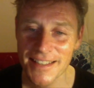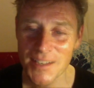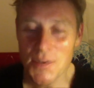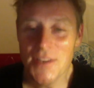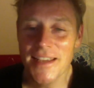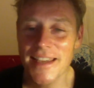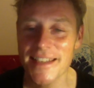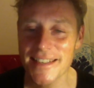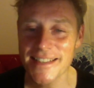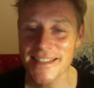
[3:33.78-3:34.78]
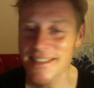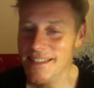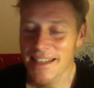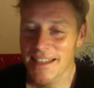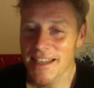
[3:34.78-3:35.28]
But in the end, it's
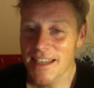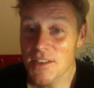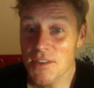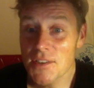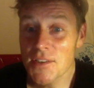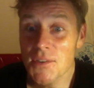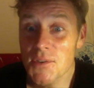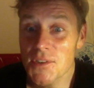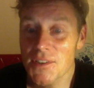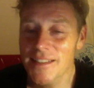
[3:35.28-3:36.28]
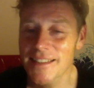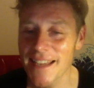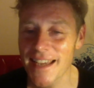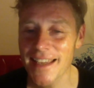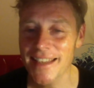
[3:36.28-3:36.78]
just an illusion.
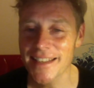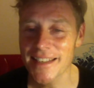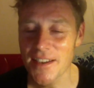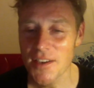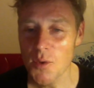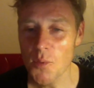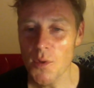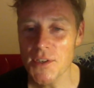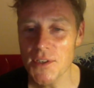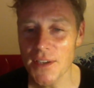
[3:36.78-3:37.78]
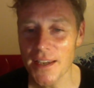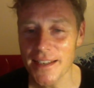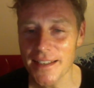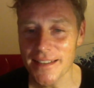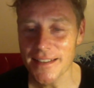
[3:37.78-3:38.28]
And once you get
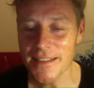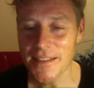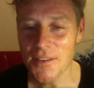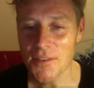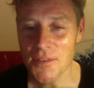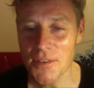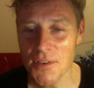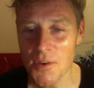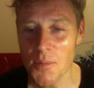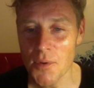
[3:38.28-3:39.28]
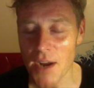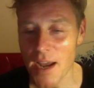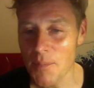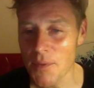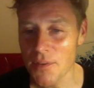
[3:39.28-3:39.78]
it, you're no more
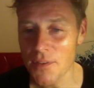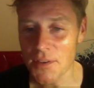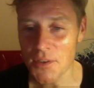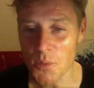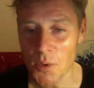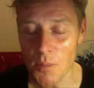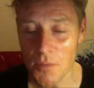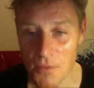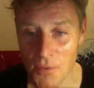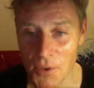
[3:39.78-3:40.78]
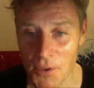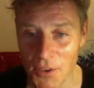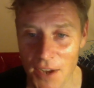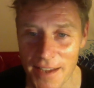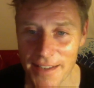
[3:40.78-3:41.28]
happier than you were before you
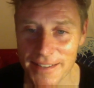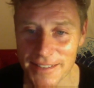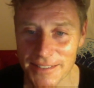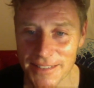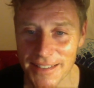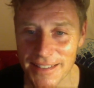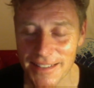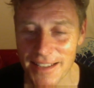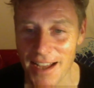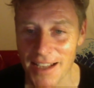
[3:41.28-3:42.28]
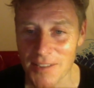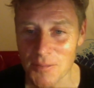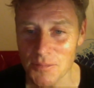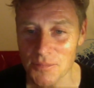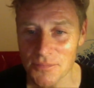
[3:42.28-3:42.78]
got it.
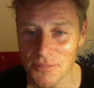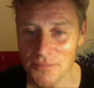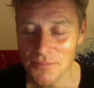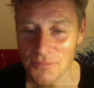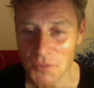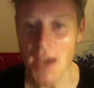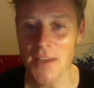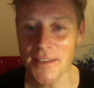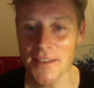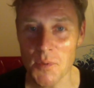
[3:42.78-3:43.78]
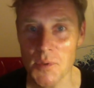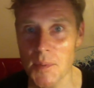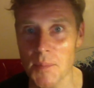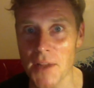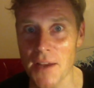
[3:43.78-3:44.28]
Yeah, I think most
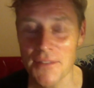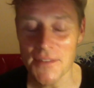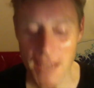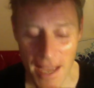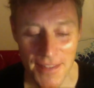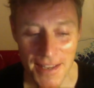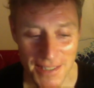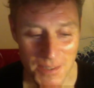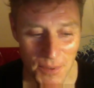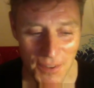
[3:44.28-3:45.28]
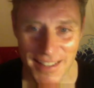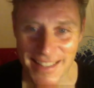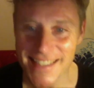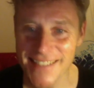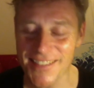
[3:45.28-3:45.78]
people have had that
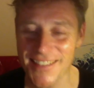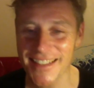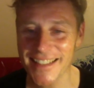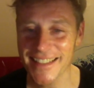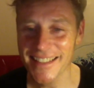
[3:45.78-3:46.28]
experience. You think,